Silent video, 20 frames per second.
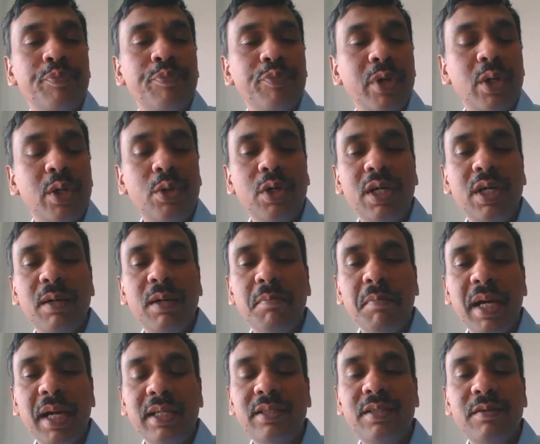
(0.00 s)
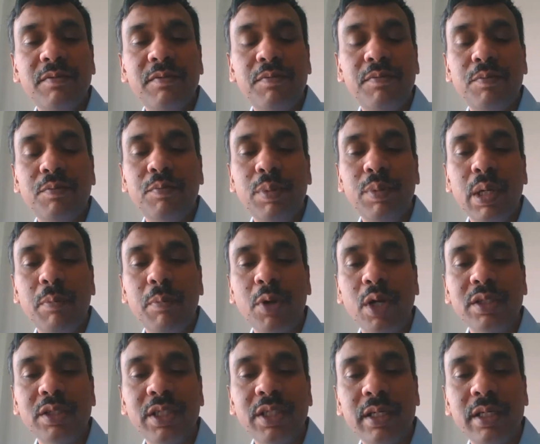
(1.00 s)
took a massive
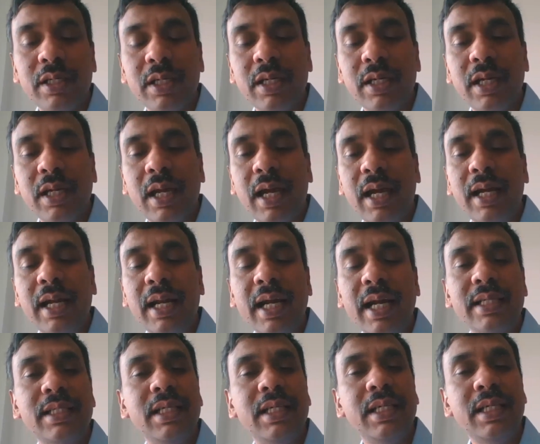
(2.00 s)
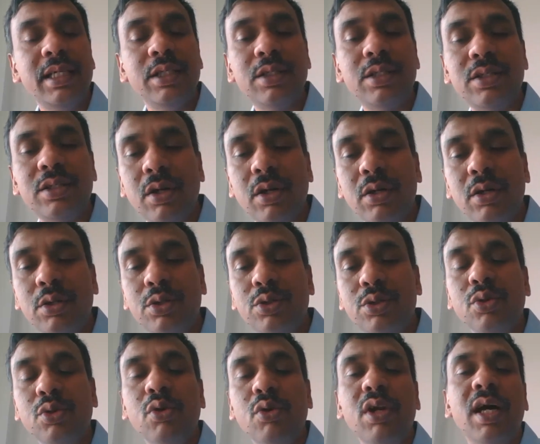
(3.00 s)
project and actually installed
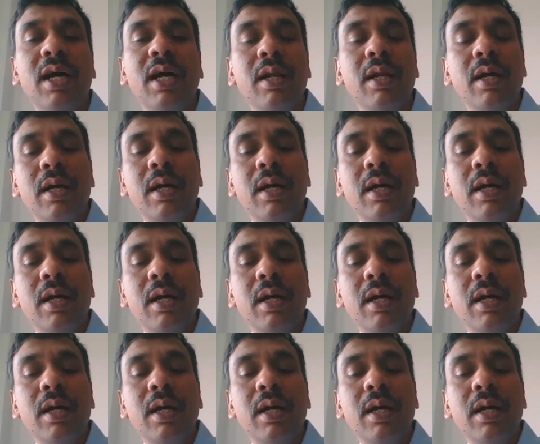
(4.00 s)
solar